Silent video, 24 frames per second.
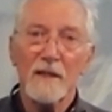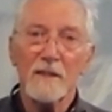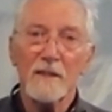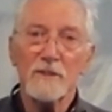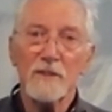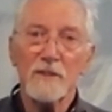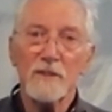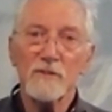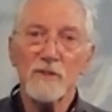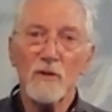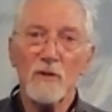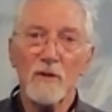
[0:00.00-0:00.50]

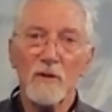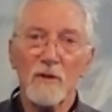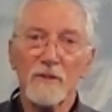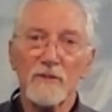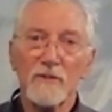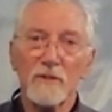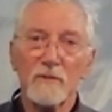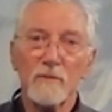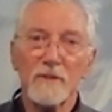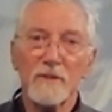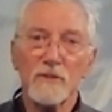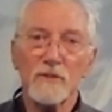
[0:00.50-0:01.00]
She was going
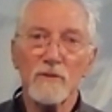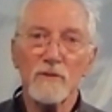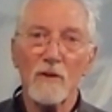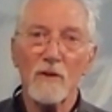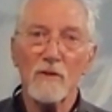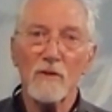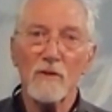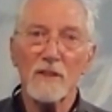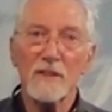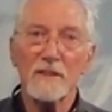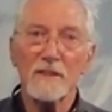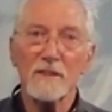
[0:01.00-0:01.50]
through
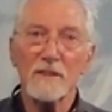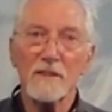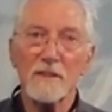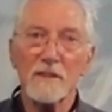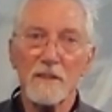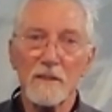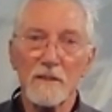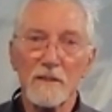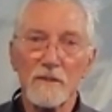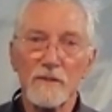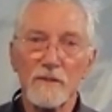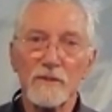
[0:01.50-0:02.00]
withdrawal. And
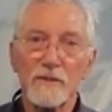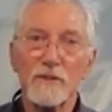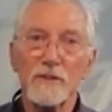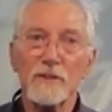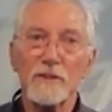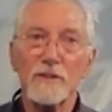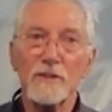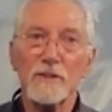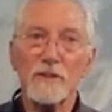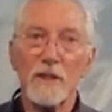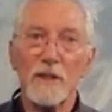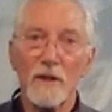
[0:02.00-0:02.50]
so
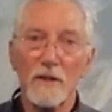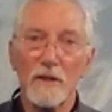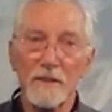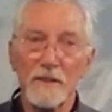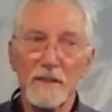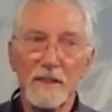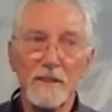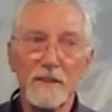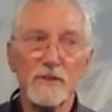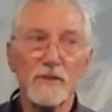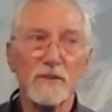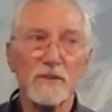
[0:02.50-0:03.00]
her
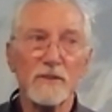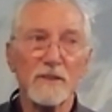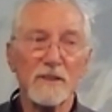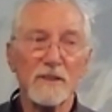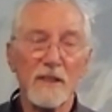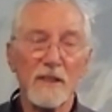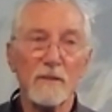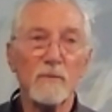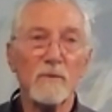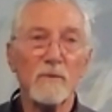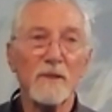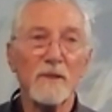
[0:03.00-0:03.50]
teacher
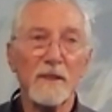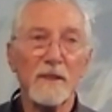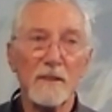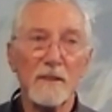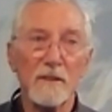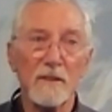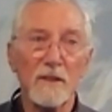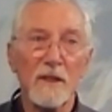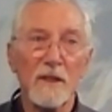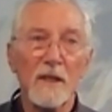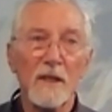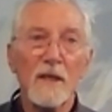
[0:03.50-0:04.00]
said, well,
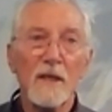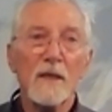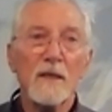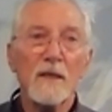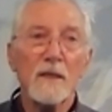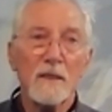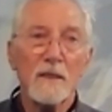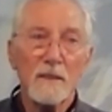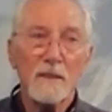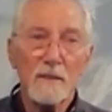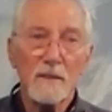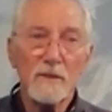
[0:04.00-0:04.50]
here,
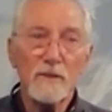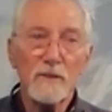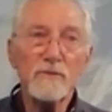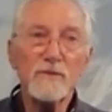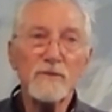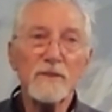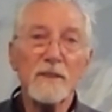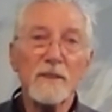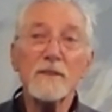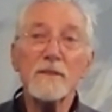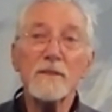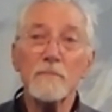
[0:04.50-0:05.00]

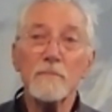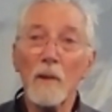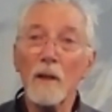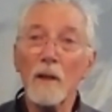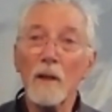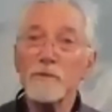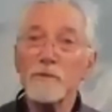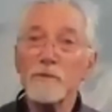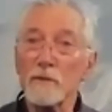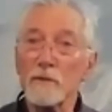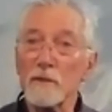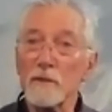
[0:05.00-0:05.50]
use this
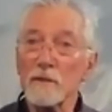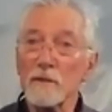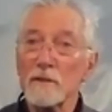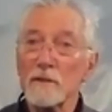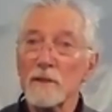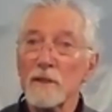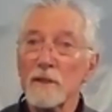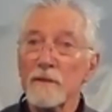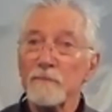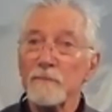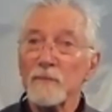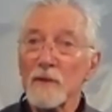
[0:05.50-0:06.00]
mantra.
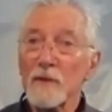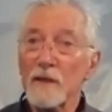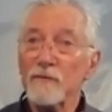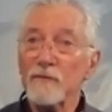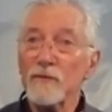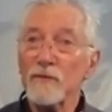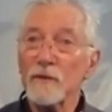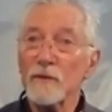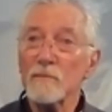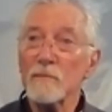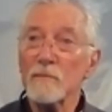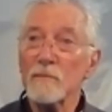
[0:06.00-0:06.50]

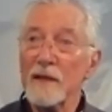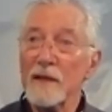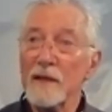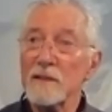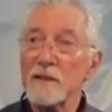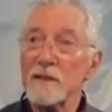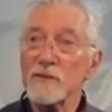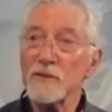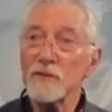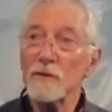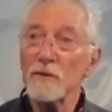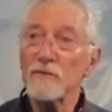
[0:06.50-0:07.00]
If your mind
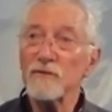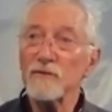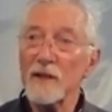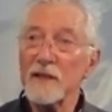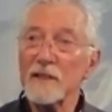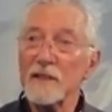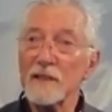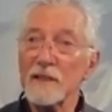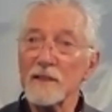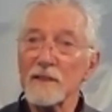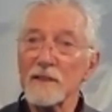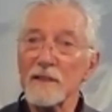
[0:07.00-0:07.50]
is so
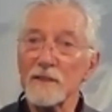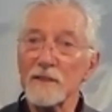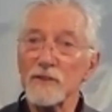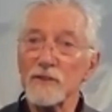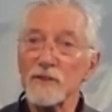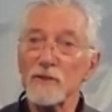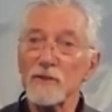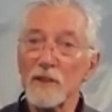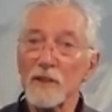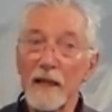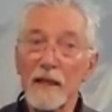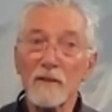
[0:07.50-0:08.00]
frantic
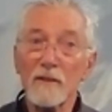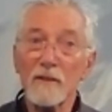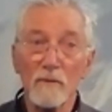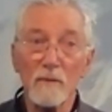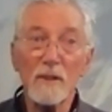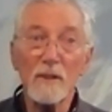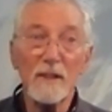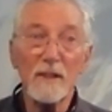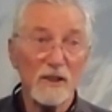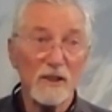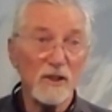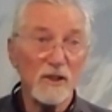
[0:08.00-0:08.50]
that you can't
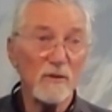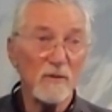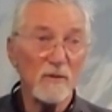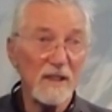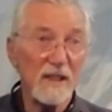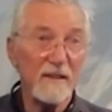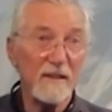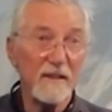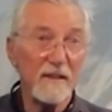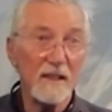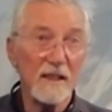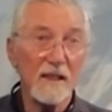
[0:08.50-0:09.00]
really do
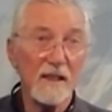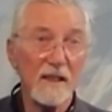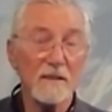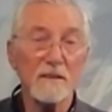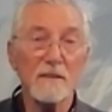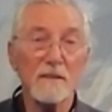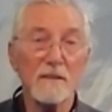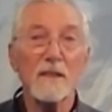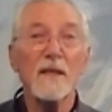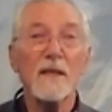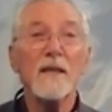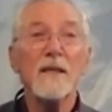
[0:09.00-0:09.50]
anything
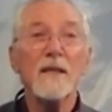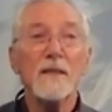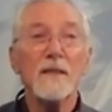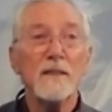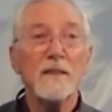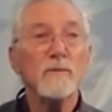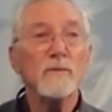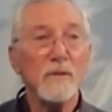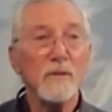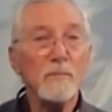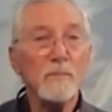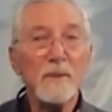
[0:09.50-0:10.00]
else,
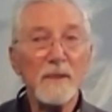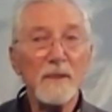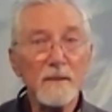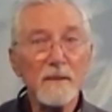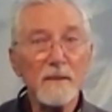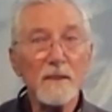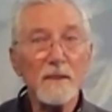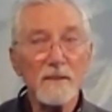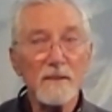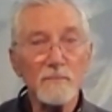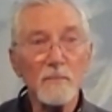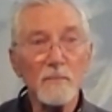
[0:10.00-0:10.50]

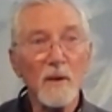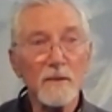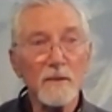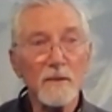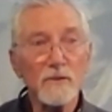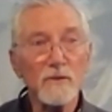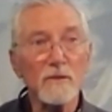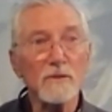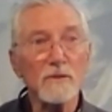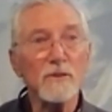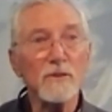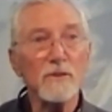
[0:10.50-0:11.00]
repeat this
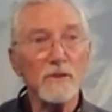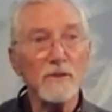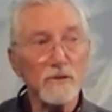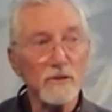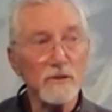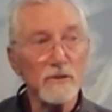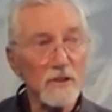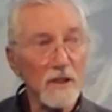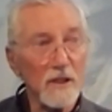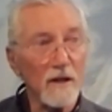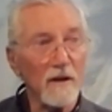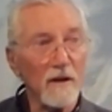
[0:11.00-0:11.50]
mantra to
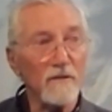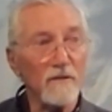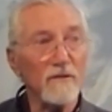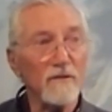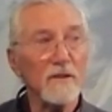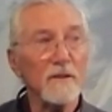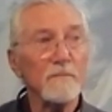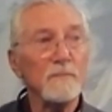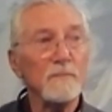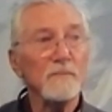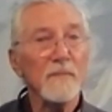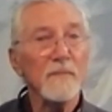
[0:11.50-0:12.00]
yourself
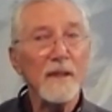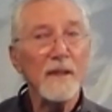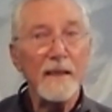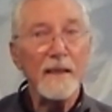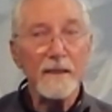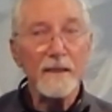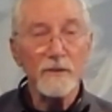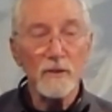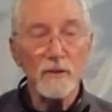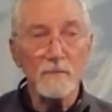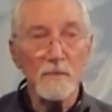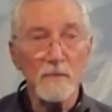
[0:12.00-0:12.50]

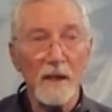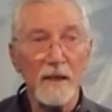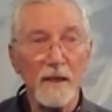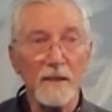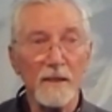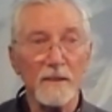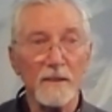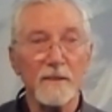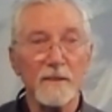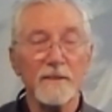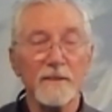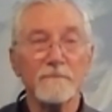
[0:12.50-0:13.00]
in your
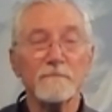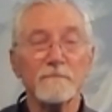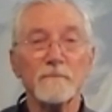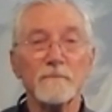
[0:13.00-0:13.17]
mind.